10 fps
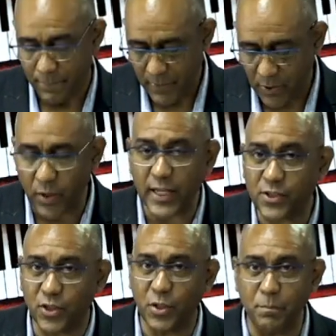Now let's
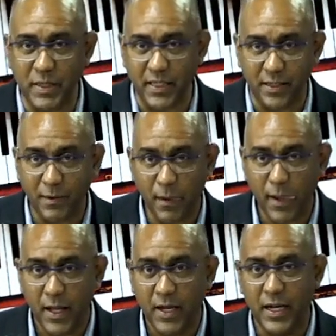go to B.
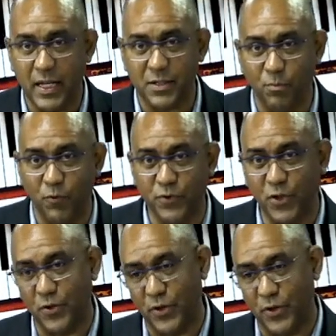Let's move to the right